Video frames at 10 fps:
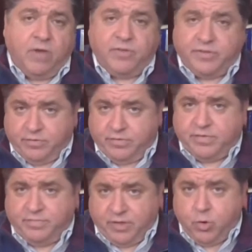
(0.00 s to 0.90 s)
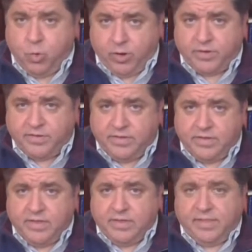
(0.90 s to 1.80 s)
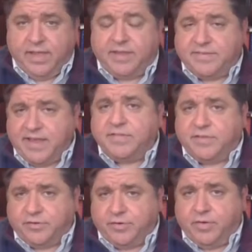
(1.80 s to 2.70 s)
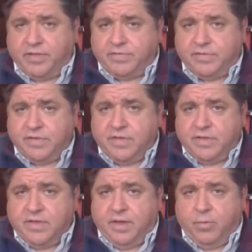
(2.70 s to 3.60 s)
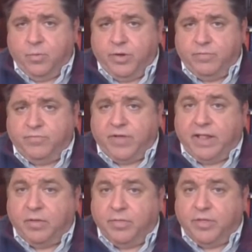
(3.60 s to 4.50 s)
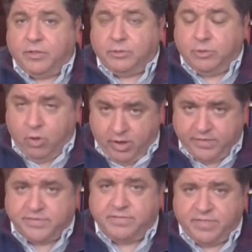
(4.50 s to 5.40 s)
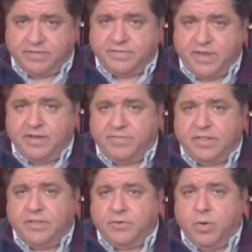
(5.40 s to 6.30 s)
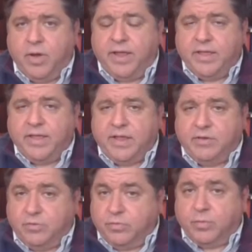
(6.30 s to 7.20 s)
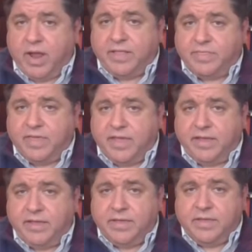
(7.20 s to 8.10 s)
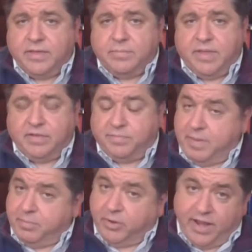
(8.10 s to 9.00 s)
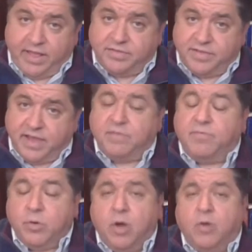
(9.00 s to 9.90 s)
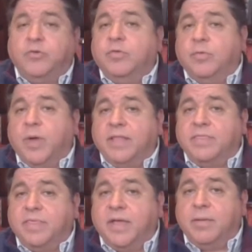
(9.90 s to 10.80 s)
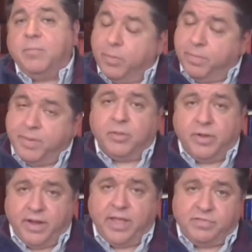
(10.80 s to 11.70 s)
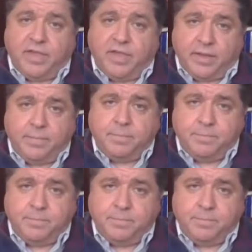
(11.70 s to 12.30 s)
officers of the court, like state's attorneys, would follow the laws of the state of Illinois and do the right thing, because people are getting sick. If you don't do the right thing, more people are going to get sick.